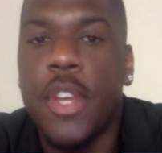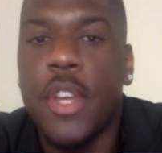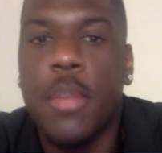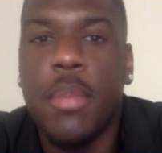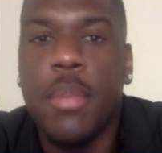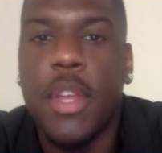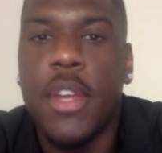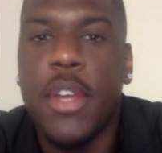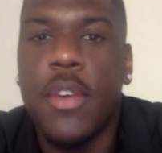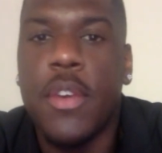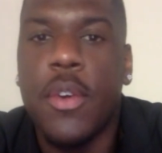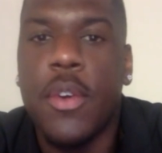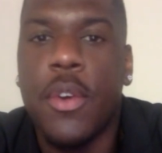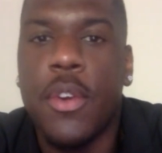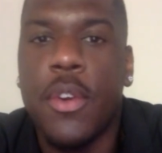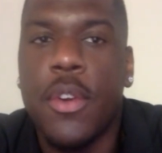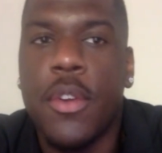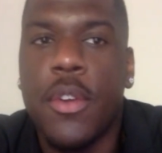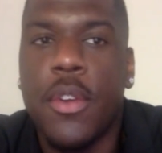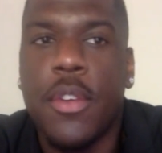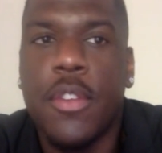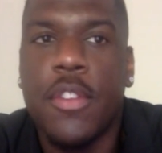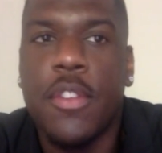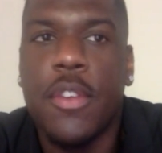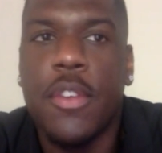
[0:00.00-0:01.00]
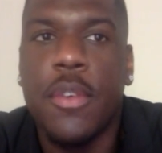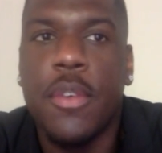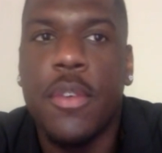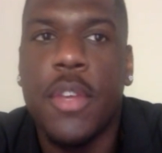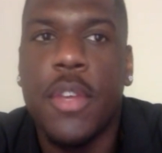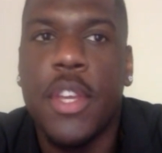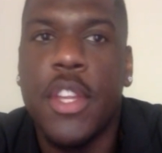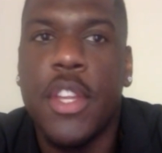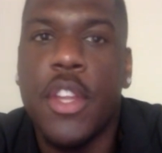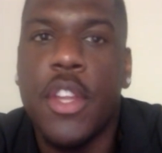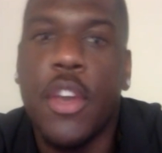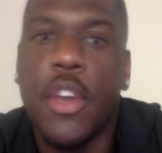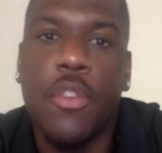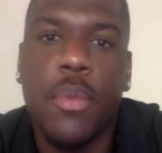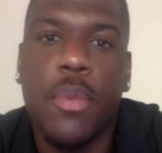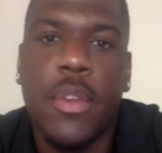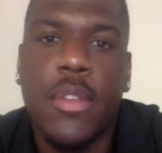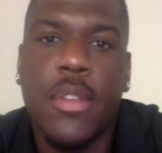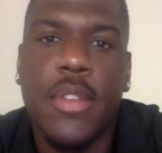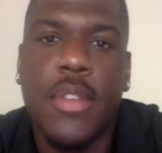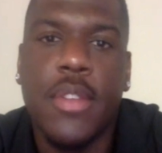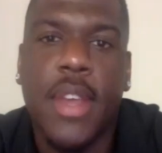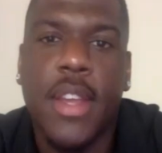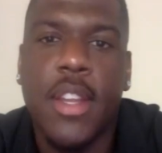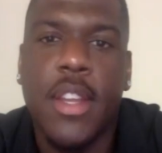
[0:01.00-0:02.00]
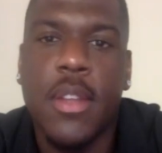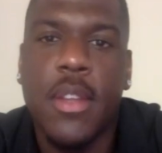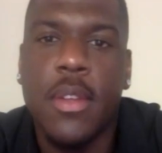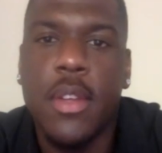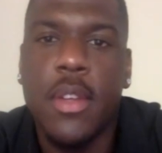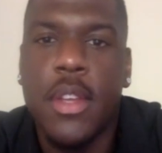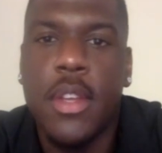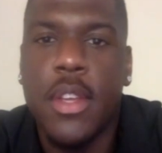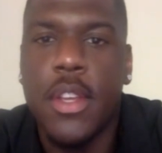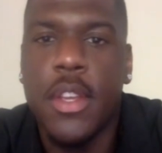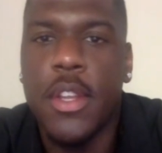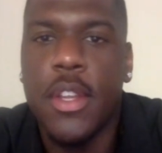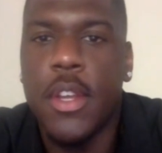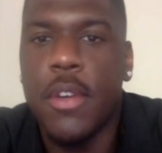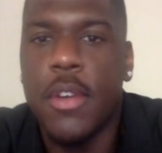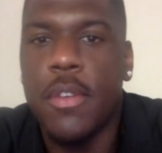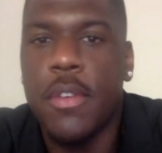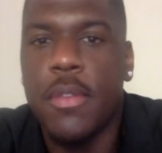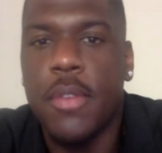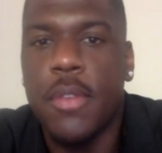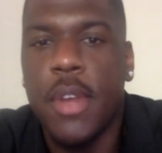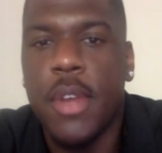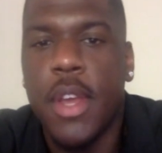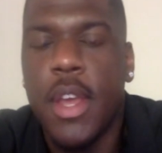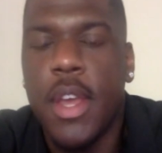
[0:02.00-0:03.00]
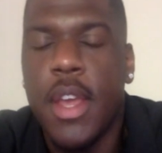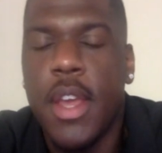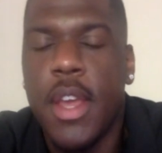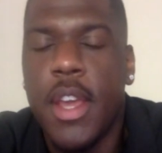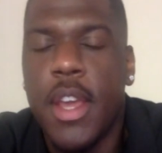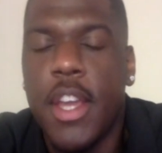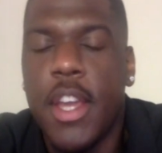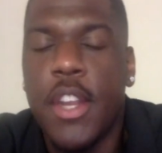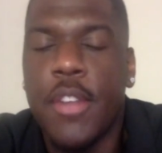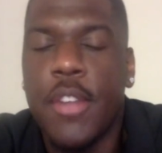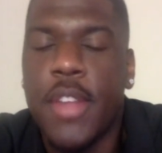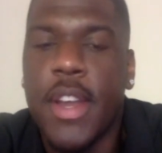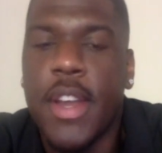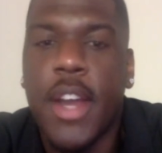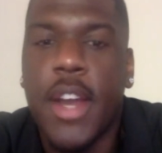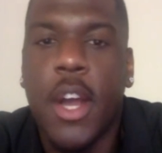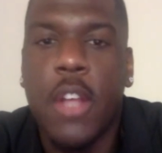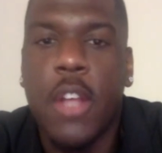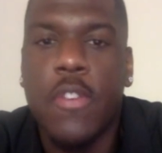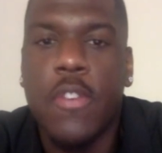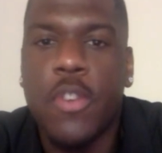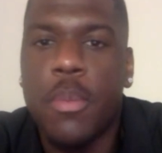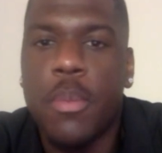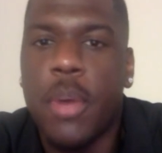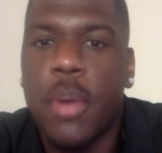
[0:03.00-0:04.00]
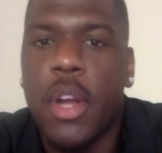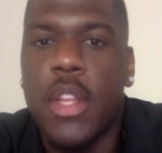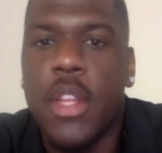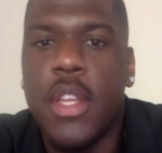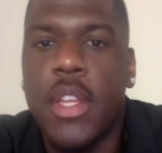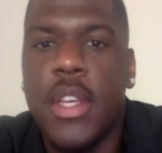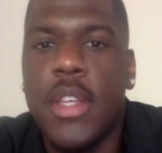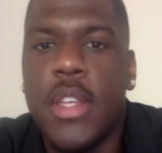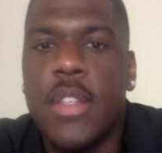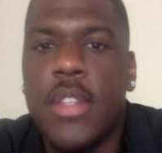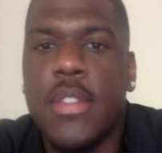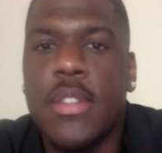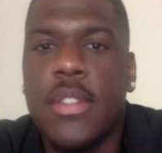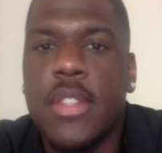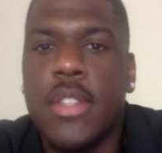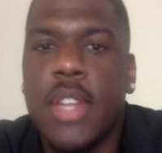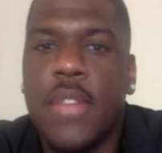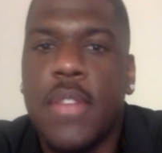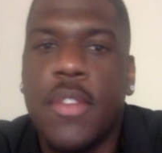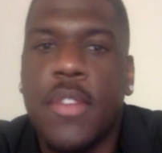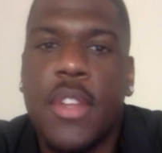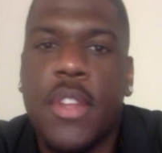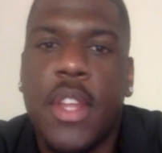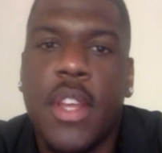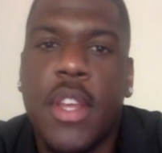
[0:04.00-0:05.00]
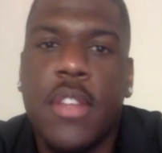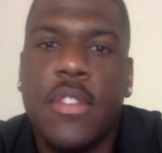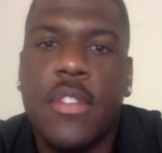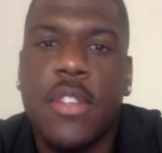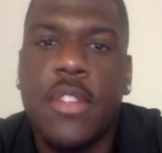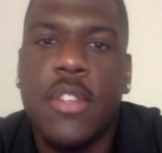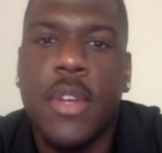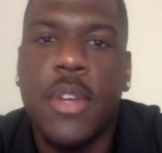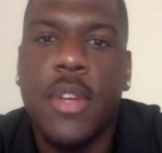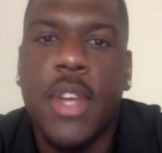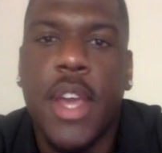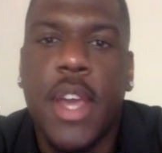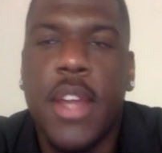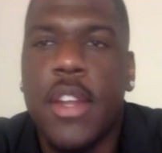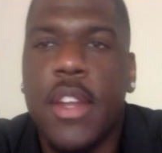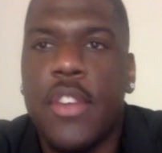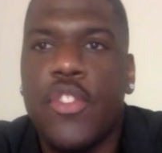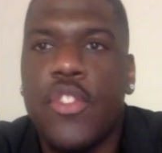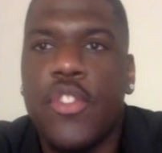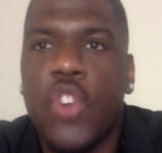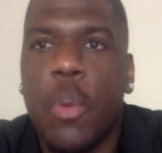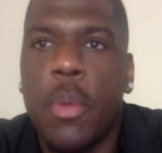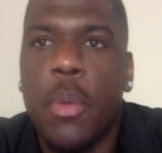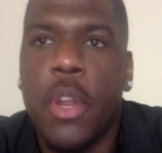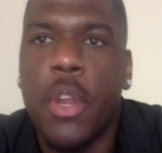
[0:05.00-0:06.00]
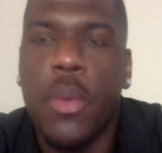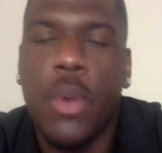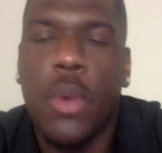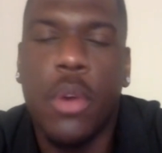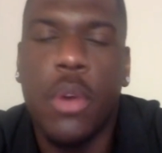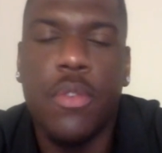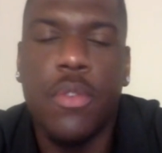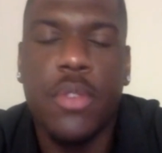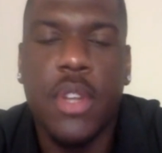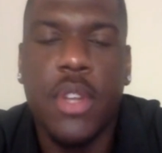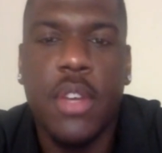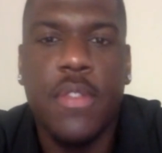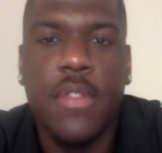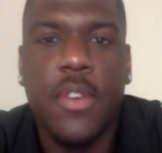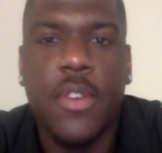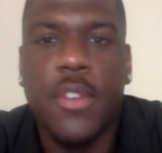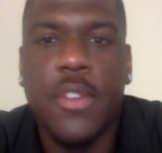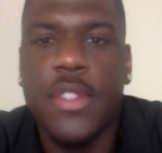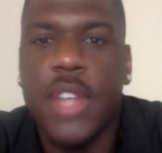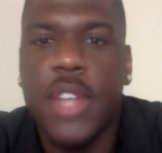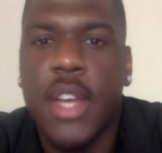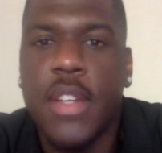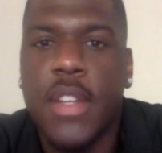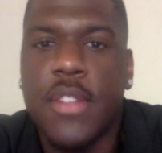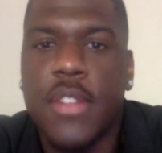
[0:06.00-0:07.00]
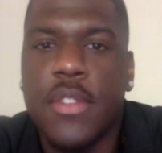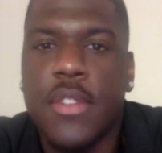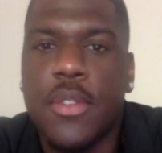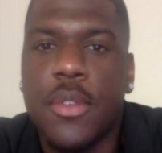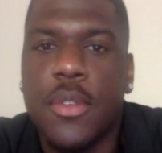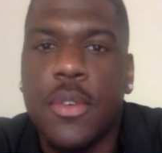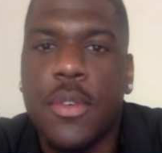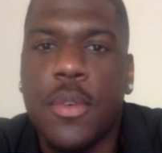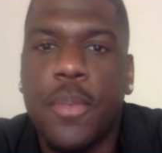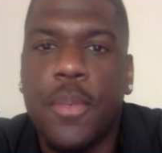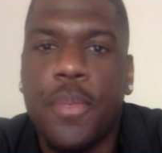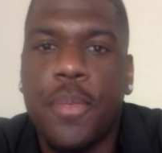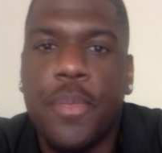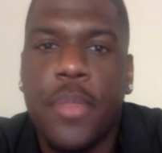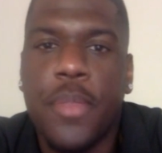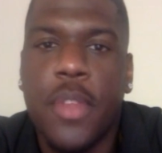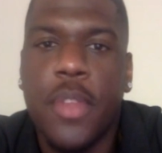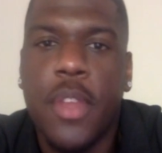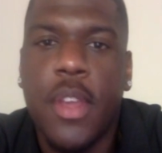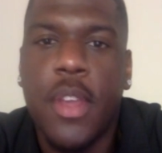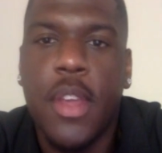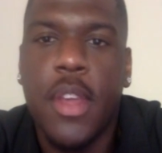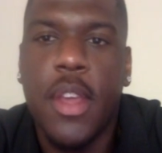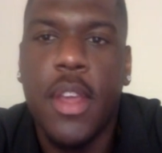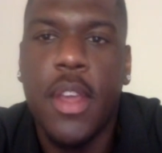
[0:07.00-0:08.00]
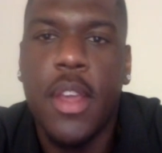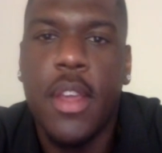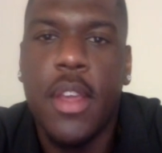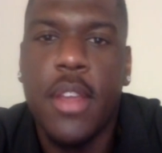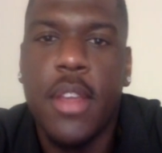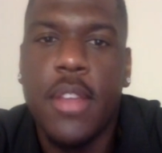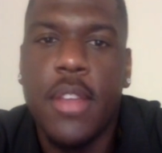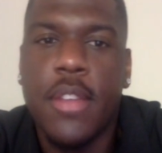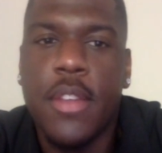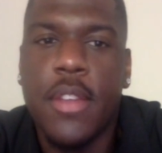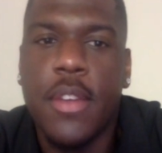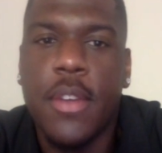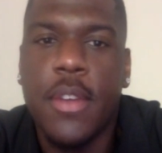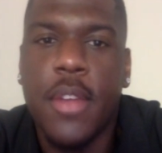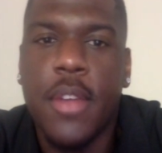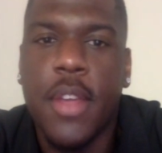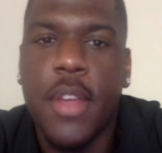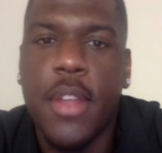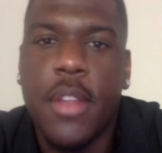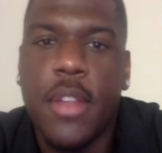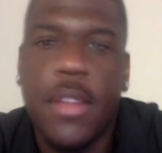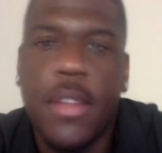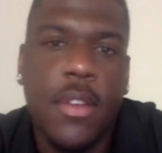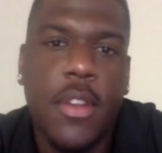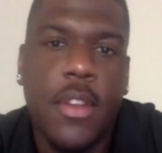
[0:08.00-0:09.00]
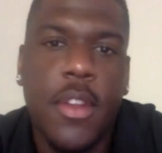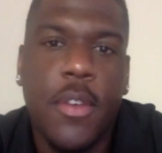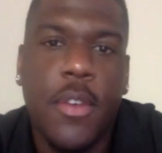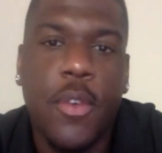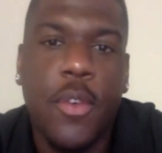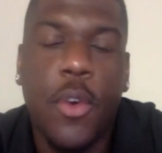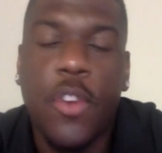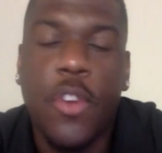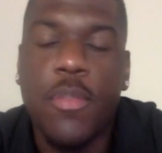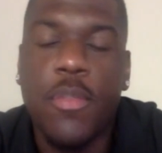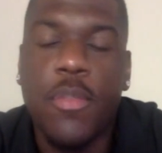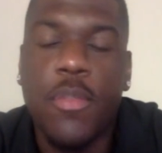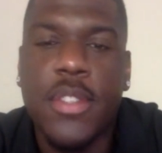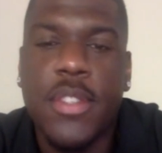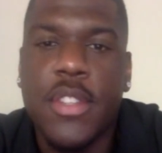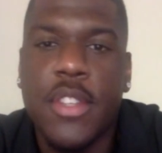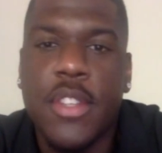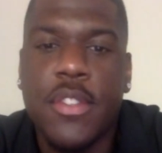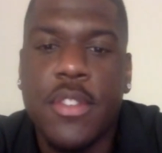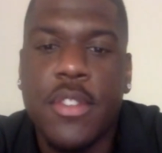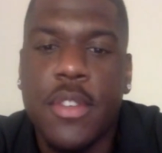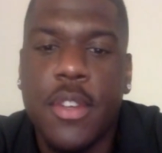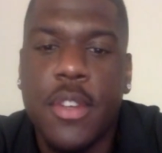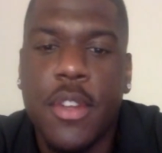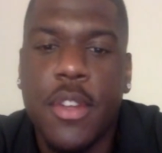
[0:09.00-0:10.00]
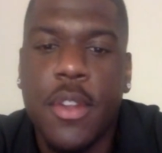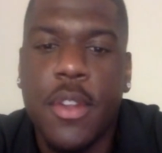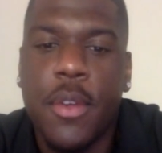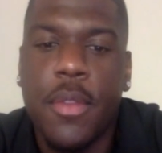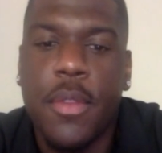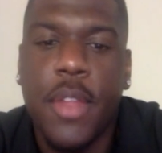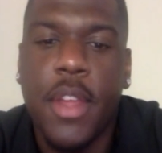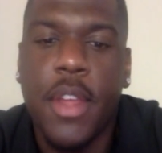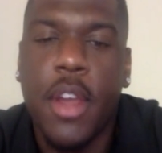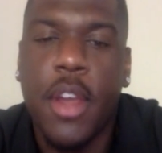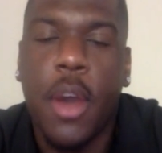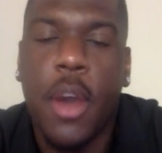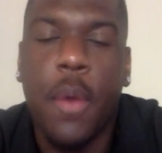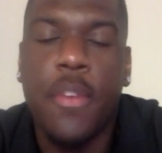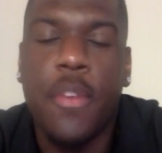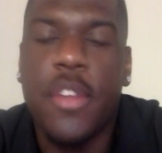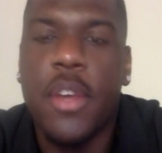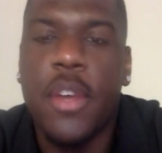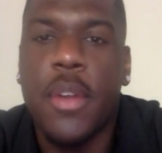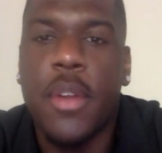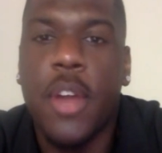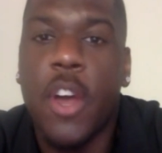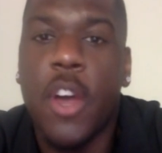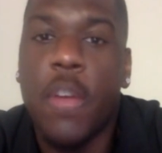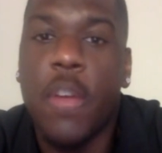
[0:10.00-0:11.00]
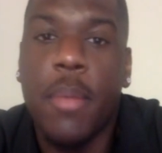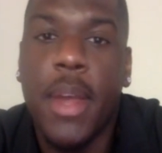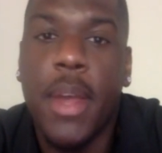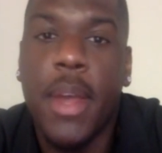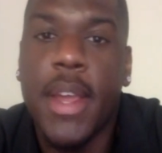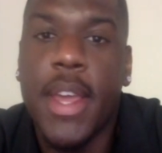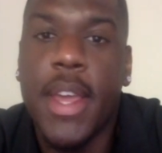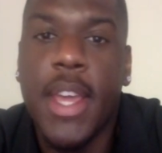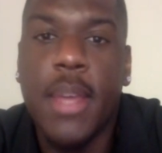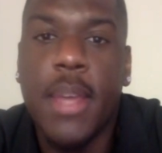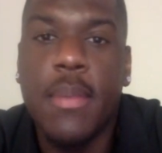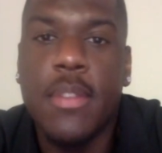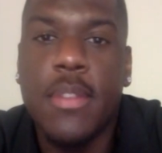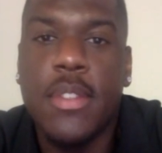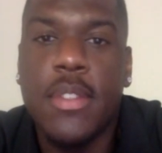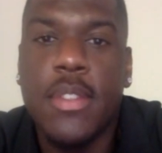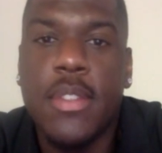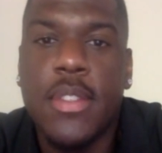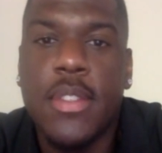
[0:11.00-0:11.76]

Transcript: He played corner, so he knows what it's like to, he knows how college football is and everything. So he kind of showed me the ropes when I first got to school. So, and of course my sister, they always come to all of my games.